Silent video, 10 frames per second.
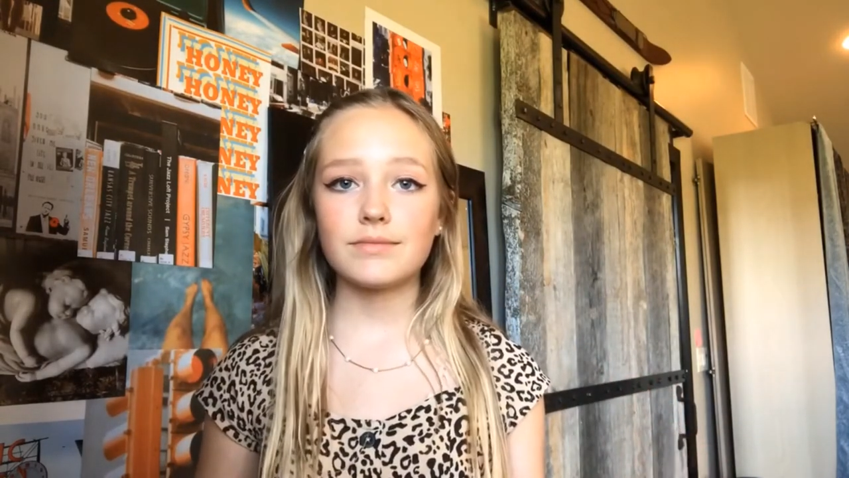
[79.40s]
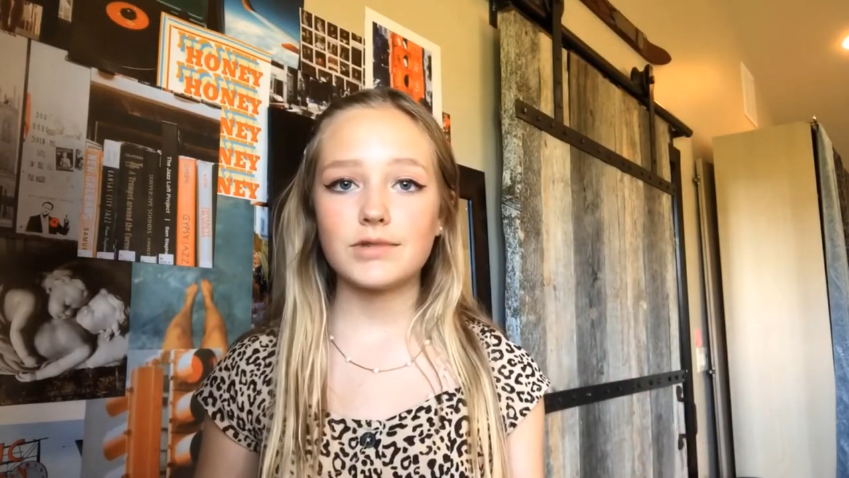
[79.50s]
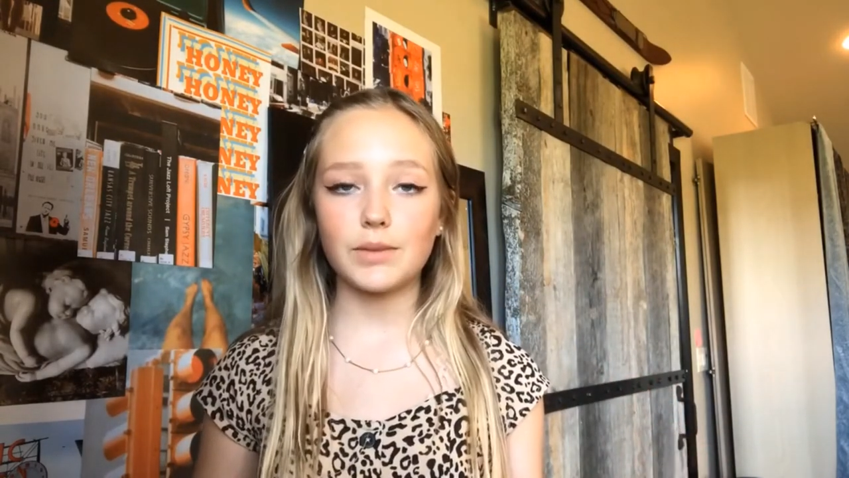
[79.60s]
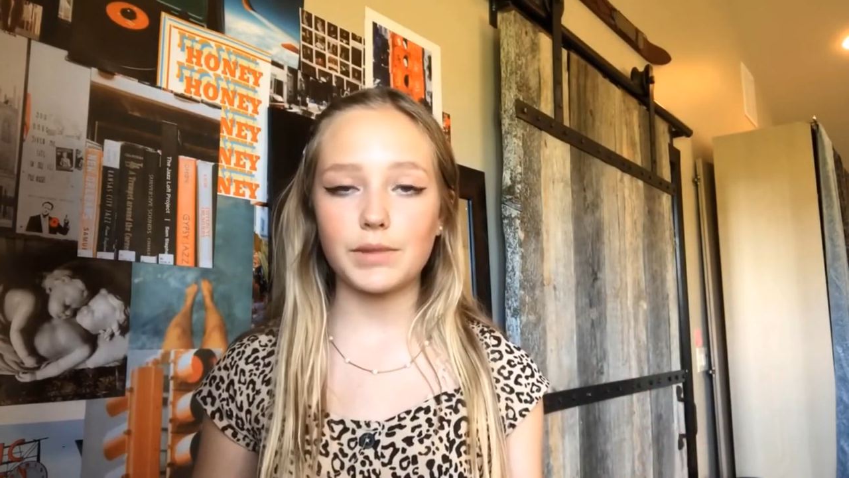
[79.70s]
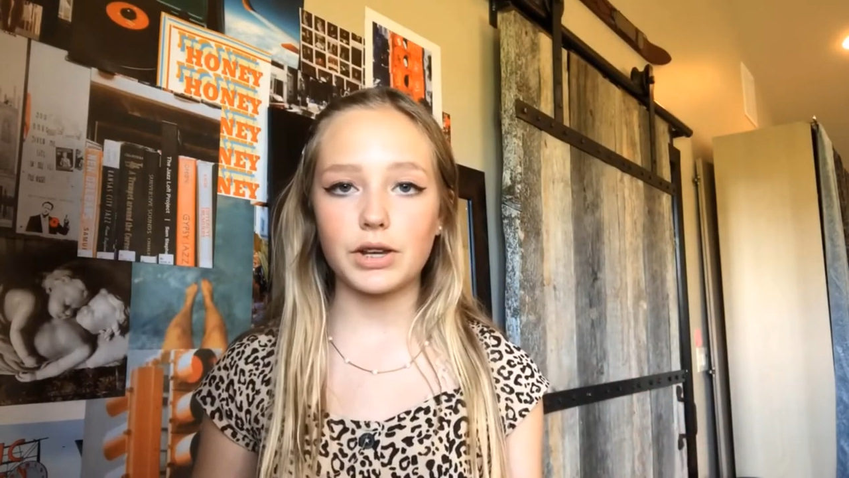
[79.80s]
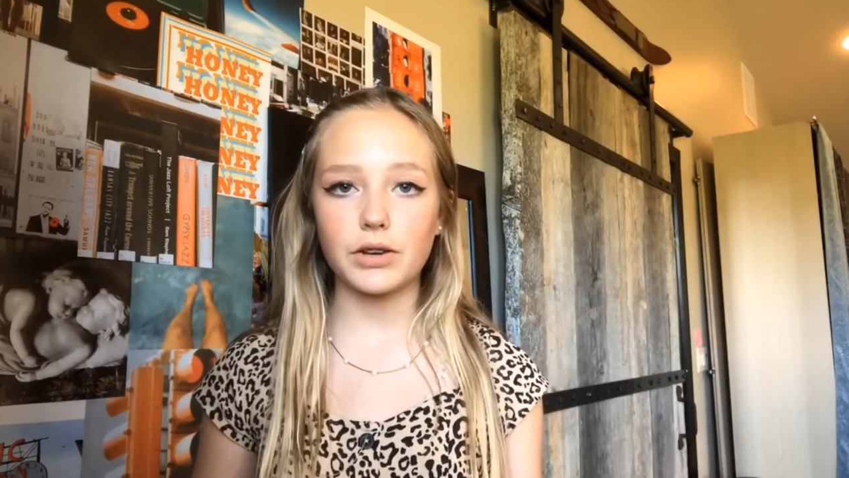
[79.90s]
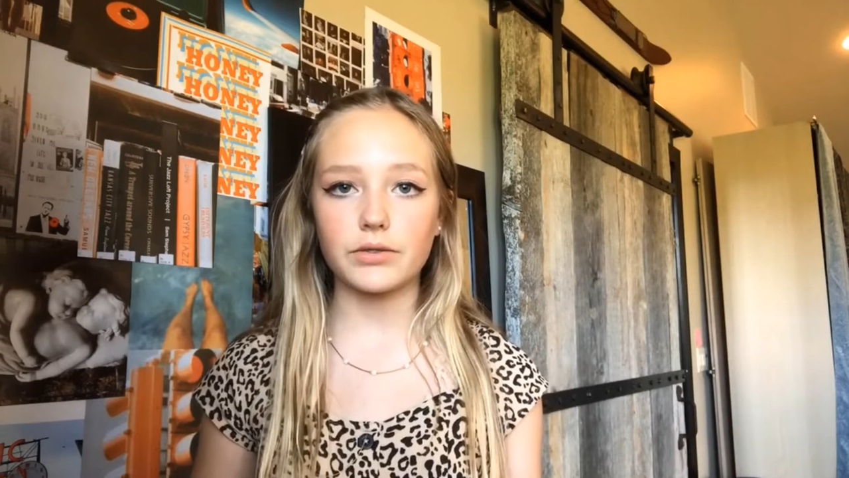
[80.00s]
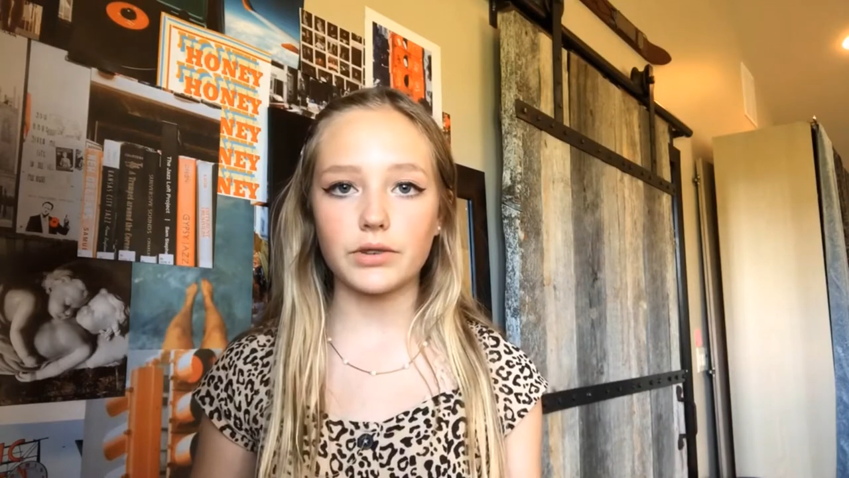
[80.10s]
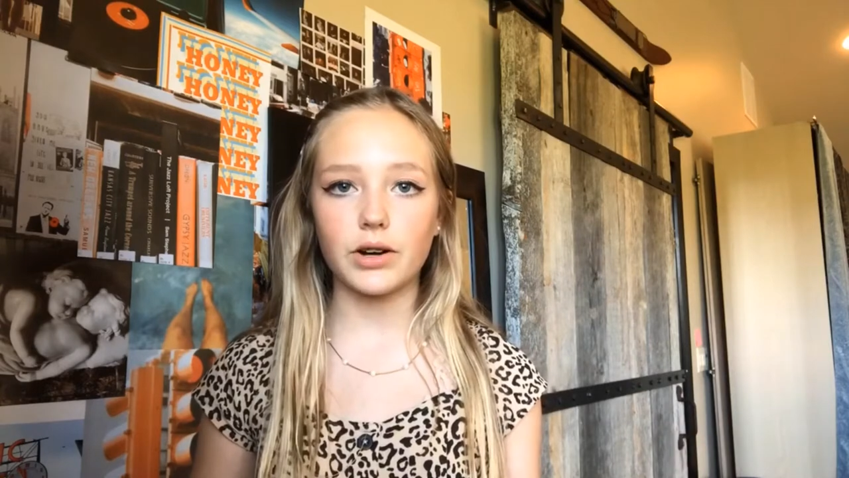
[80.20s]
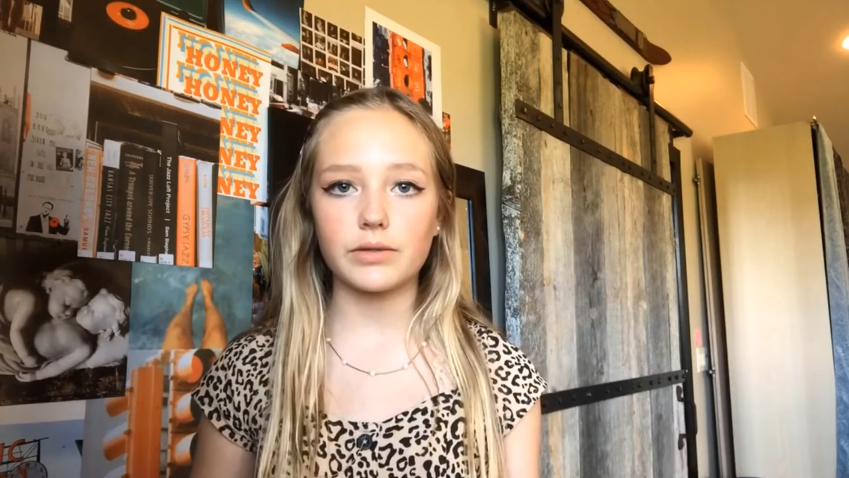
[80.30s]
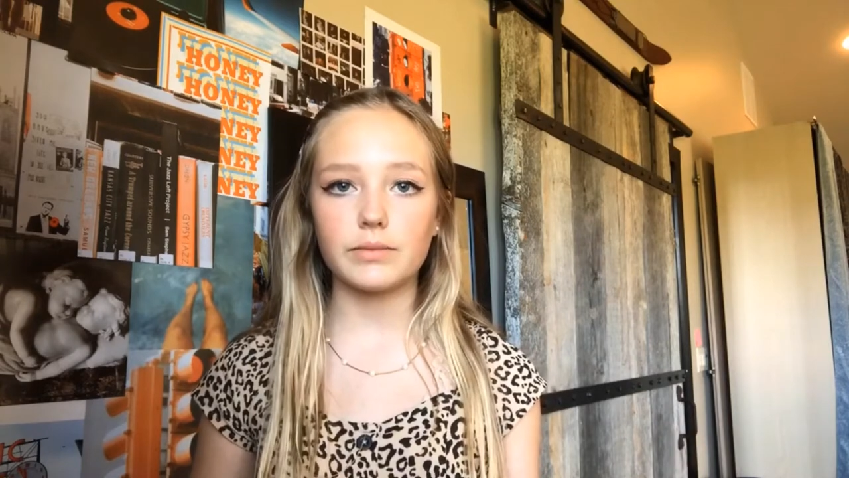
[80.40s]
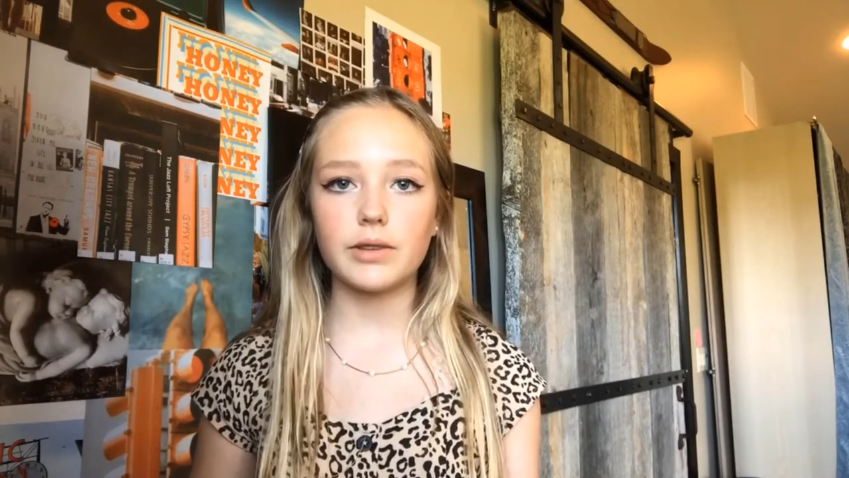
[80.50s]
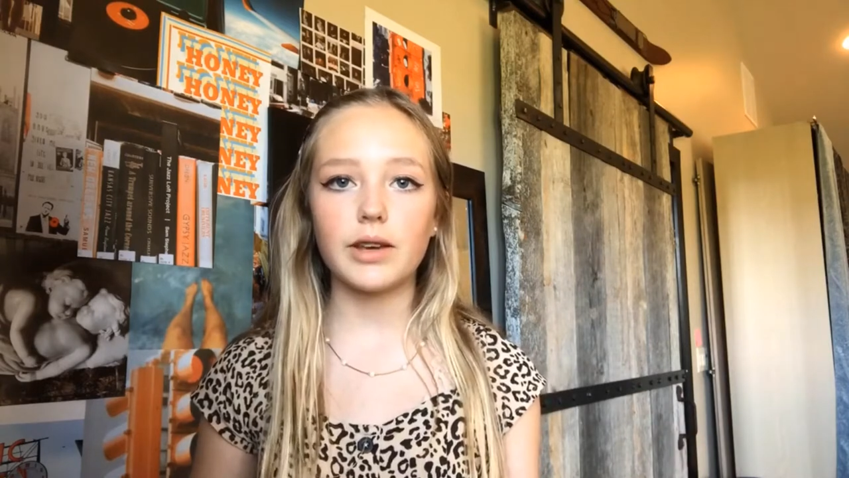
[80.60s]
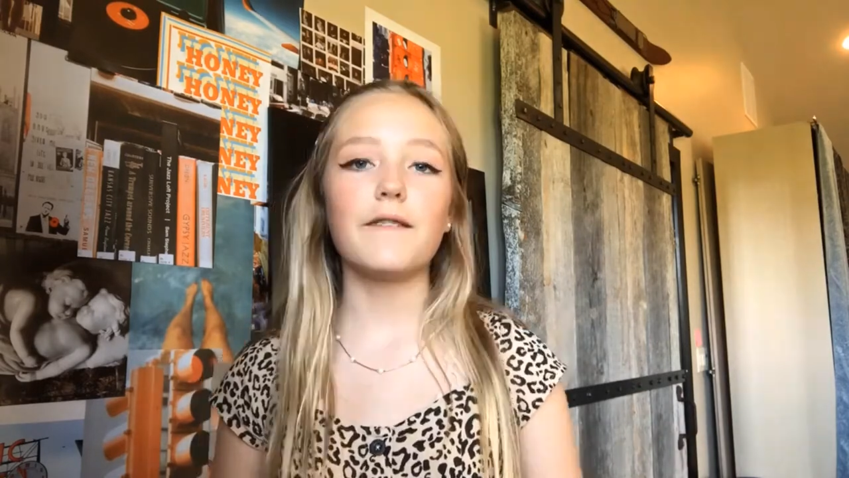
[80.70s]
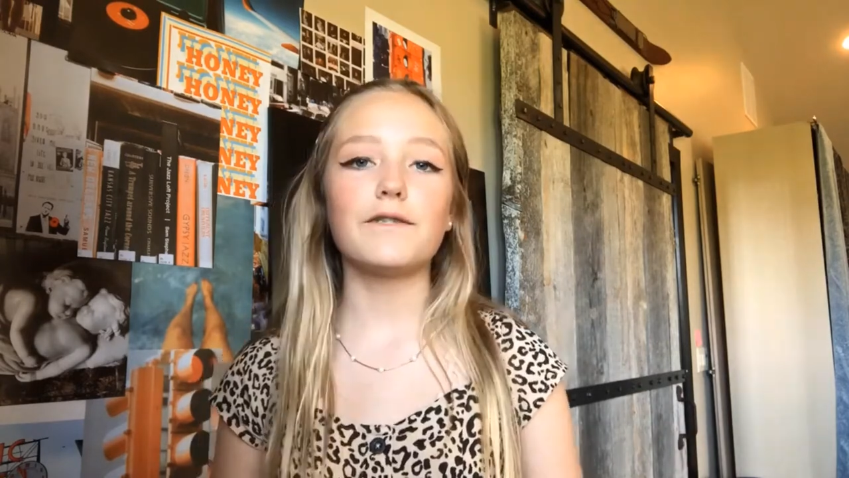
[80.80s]
something goes wrong.
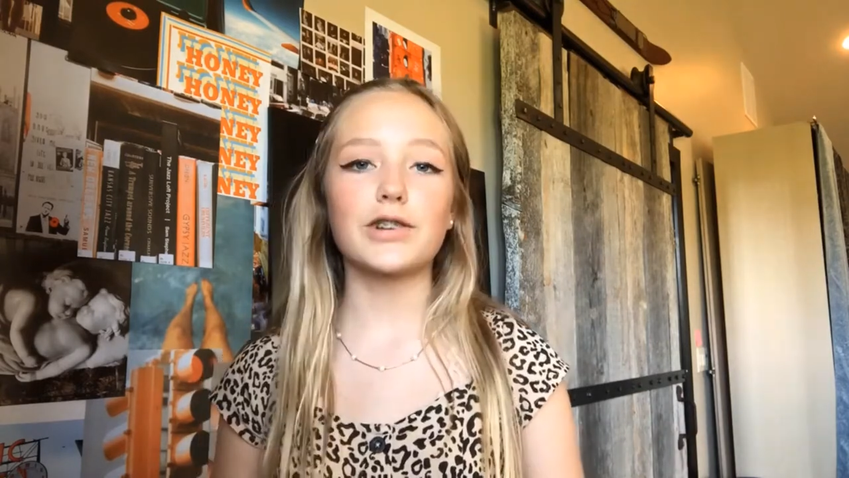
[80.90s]
For